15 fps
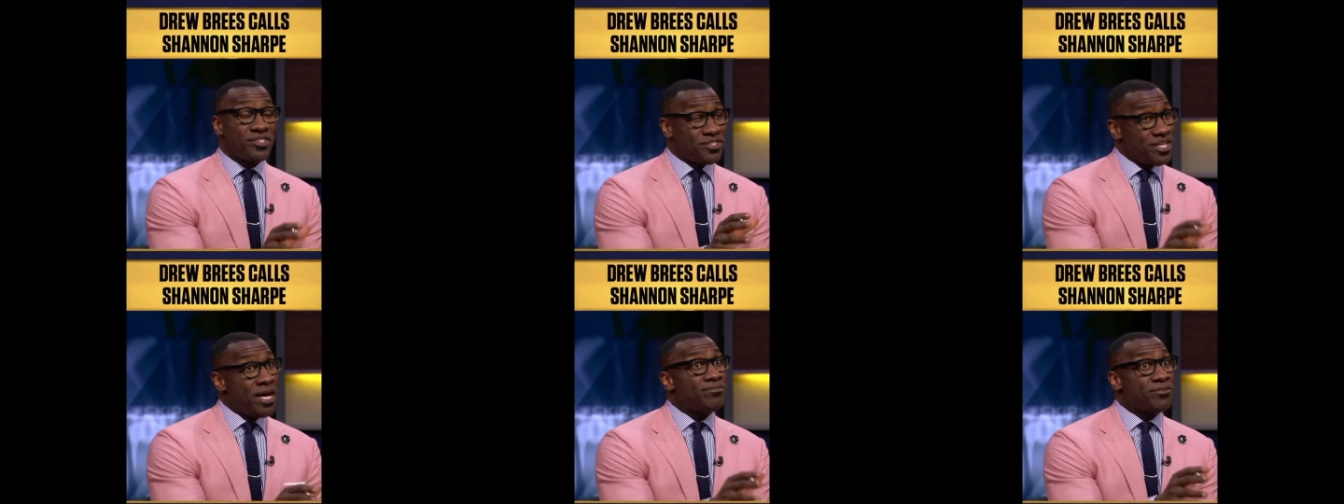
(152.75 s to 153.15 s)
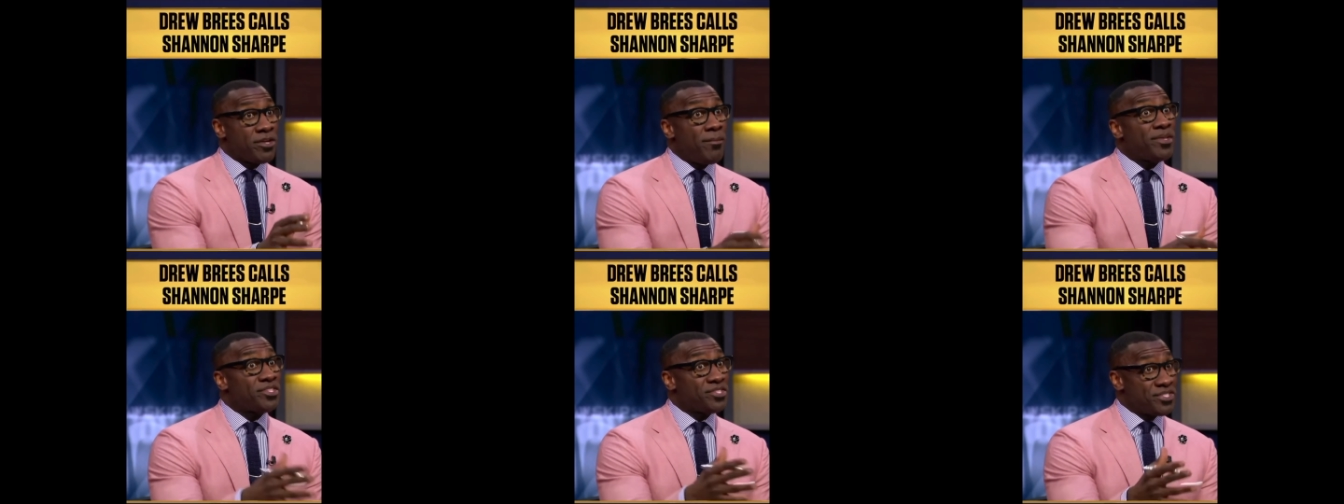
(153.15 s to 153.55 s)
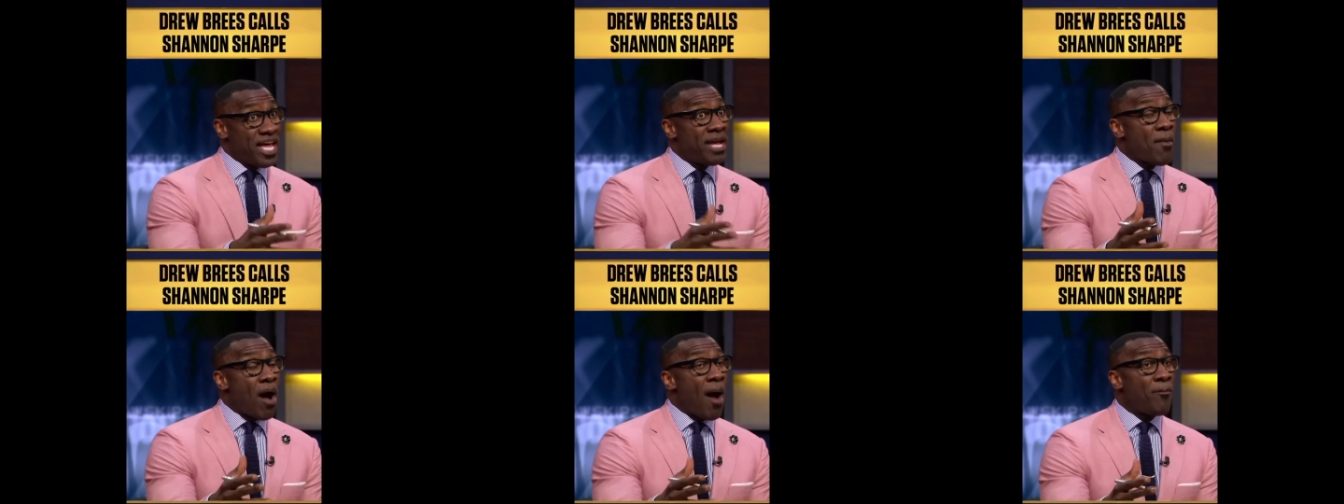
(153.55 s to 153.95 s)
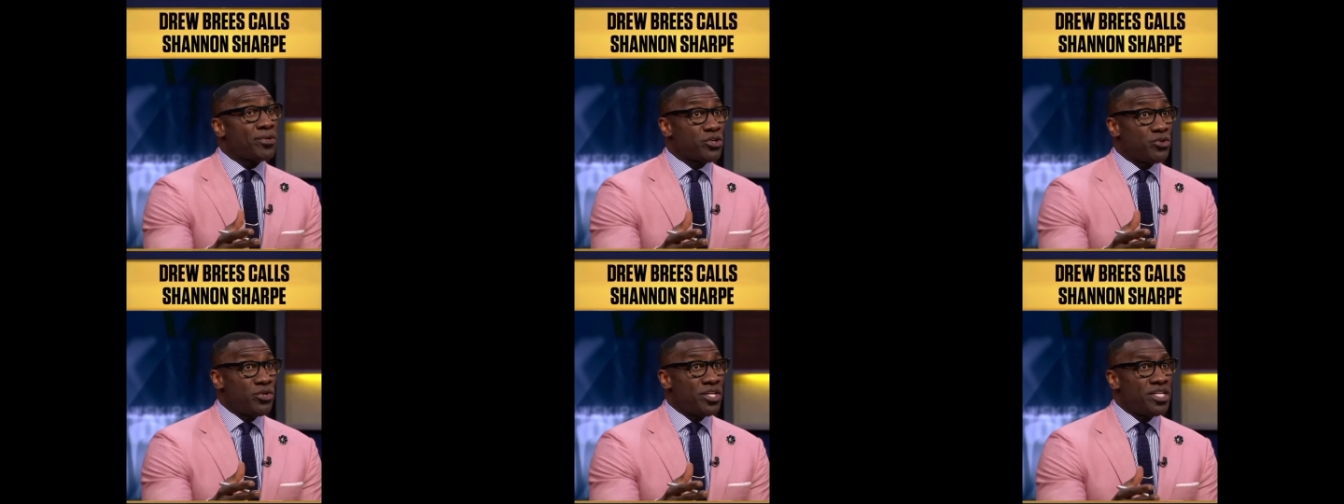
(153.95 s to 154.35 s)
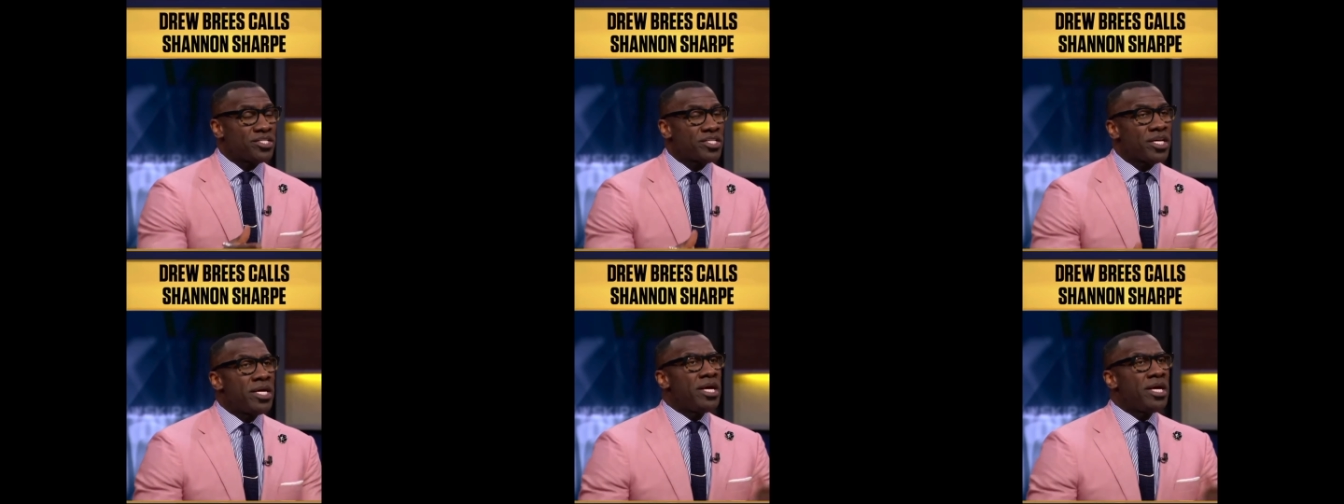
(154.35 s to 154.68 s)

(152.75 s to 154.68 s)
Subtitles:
some of the same opportunities